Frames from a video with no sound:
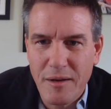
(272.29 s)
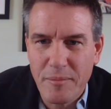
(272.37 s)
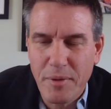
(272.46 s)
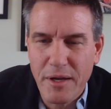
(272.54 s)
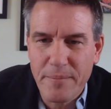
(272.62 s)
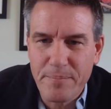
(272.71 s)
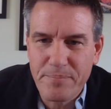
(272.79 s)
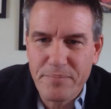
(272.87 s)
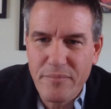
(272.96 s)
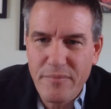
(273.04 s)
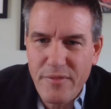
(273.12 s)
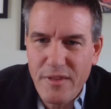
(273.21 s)
but
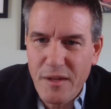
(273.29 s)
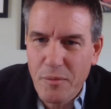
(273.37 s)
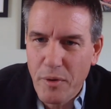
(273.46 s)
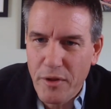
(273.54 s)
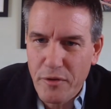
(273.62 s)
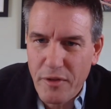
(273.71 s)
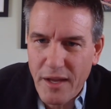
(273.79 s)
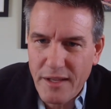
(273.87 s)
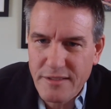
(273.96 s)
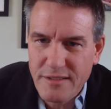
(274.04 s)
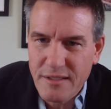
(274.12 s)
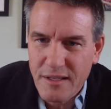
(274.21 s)
whether
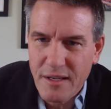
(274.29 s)
that's